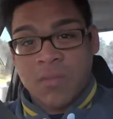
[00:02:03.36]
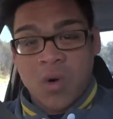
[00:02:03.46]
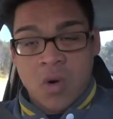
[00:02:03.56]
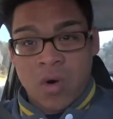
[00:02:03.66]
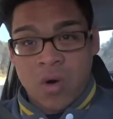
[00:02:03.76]

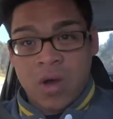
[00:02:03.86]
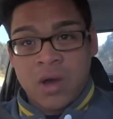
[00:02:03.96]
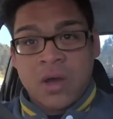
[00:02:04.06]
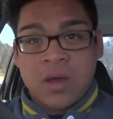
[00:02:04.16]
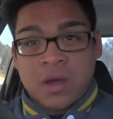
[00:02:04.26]
more
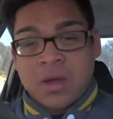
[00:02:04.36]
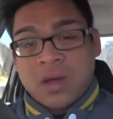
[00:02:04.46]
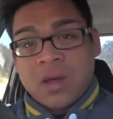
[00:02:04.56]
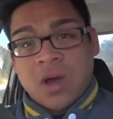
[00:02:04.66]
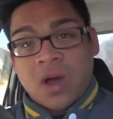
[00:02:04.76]

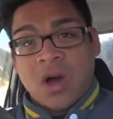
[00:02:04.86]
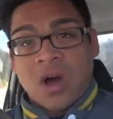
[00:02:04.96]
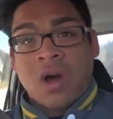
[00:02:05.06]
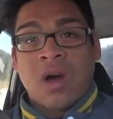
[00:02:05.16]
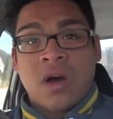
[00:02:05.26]

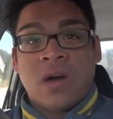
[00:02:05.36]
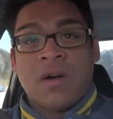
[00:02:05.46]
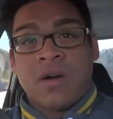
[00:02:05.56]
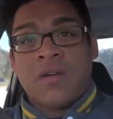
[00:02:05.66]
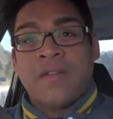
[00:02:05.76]

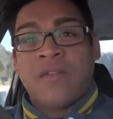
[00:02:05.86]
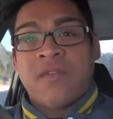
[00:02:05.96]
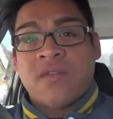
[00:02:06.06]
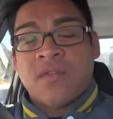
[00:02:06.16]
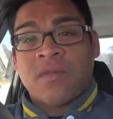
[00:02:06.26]
of
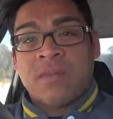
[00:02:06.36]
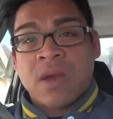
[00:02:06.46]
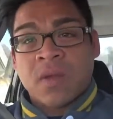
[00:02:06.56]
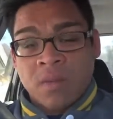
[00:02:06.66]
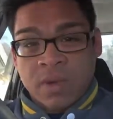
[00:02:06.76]

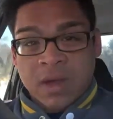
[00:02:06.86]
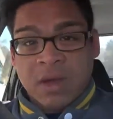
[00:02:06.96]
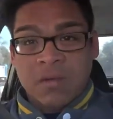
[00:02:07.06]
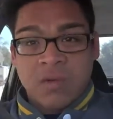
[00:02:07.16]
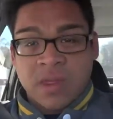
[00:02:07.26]
my
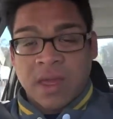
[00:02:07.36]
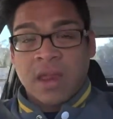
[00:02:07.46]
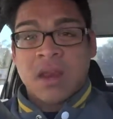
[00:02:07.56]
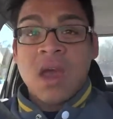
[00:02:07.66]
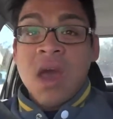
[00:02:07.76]
Zumba
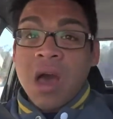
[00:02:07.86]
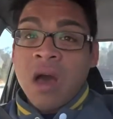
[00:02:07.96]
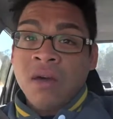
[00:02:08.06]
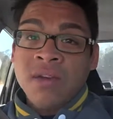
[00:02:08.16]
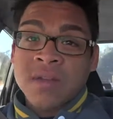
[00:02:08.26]
routine.
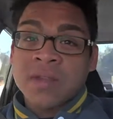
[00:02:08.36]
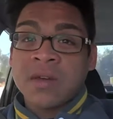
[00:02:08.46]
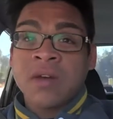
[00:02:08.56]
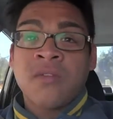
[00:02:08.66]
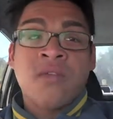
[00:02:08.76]
Oh, that's
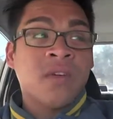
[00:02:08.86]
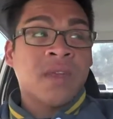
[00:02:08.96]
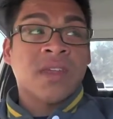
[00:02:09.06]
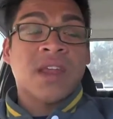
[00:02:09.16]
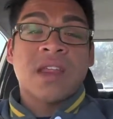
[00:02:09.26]
the first
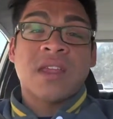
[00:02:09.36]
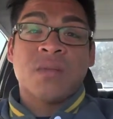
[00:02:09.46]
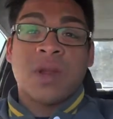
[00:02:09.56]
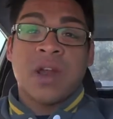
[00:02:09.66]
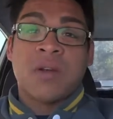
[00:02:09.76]
thing that I
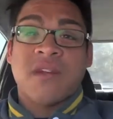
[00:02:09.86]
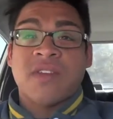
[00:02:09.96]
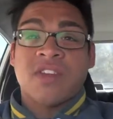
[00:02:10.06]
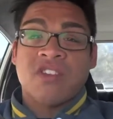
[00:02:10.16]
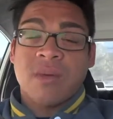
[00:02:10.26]
did when I arrived
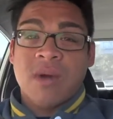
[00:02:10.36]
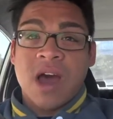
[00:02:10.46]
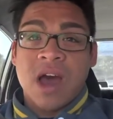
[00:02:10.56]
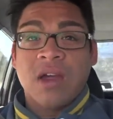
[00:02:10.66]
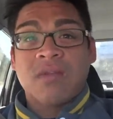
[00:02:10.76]
at the gym.
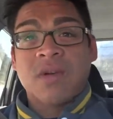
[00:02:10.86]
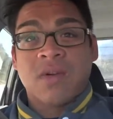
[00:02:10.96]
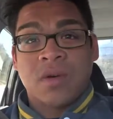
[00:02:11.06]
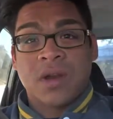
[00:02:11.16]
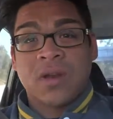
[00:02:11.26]
I
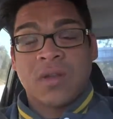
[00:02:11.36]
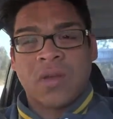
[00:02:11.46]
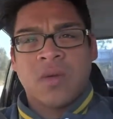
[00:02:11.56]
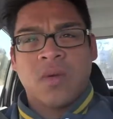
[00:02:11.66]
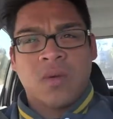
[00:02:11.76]
recorded
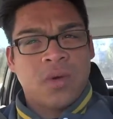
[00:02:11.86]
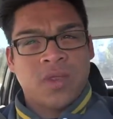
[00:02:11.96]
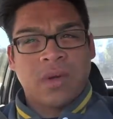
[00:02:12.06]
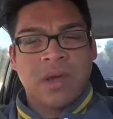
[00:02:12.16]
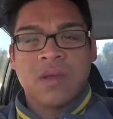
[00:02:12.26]
2 or
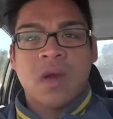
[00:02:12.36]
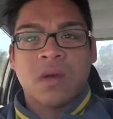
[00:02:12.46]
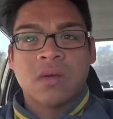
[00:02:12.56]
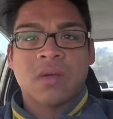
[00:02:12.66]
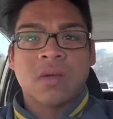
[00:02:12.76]
3
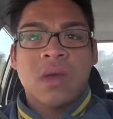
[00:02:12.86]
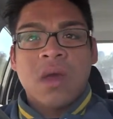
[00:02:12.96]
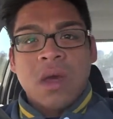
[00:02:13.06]
songs